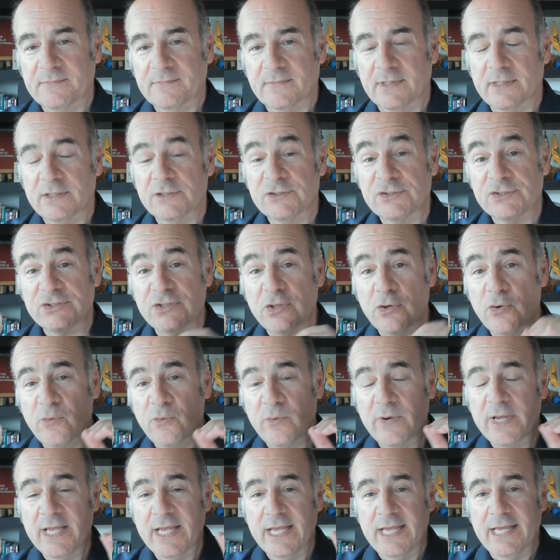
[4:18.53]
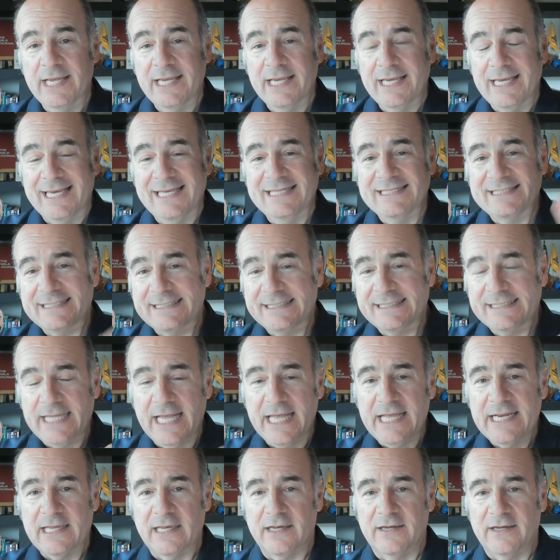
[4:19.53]
So
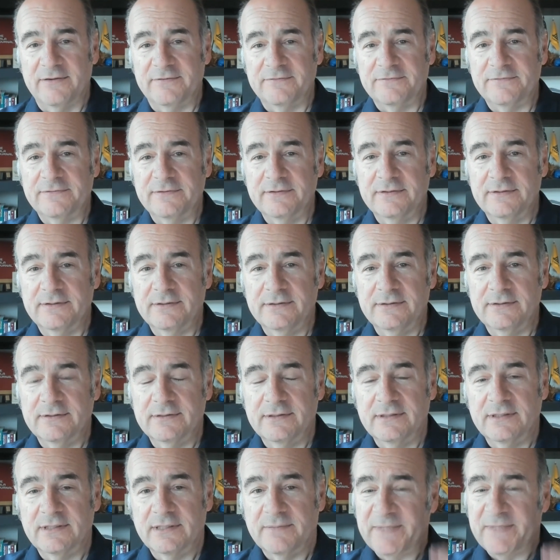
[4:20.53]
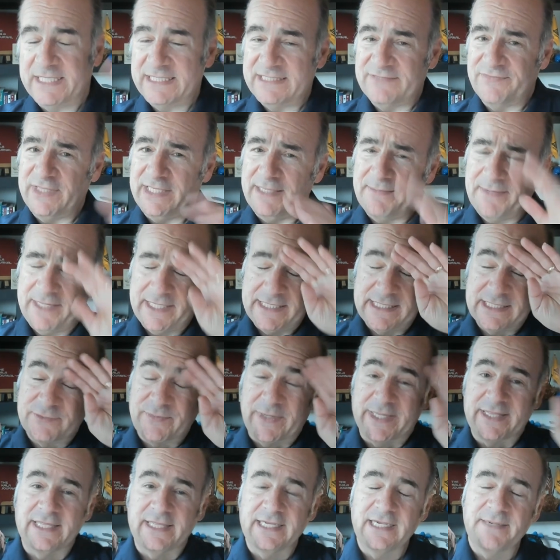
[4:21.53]
instead of, because if you think about it this
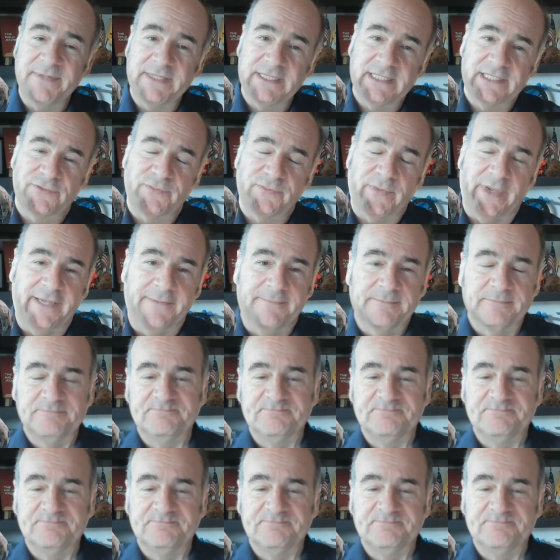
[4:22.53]
way, think of it this way.